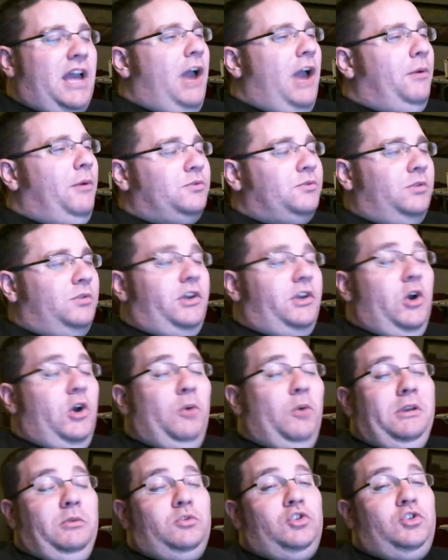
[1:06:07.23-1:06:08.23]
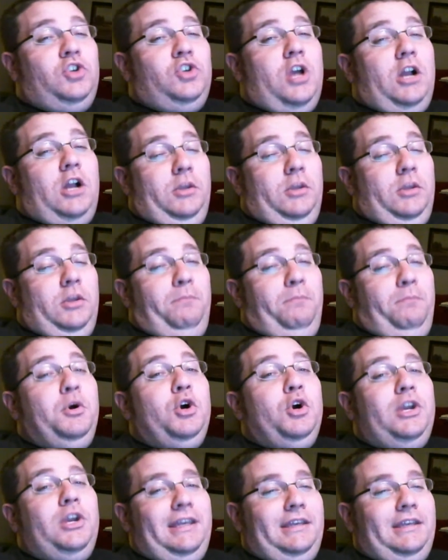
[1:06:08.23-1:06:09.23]
I was really hoping it was chocolate
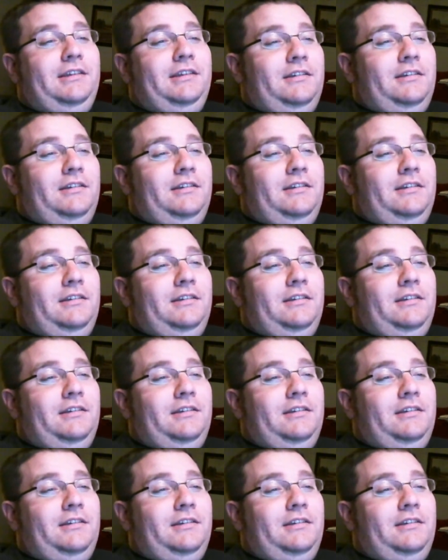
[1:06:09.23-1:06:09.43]
pudding.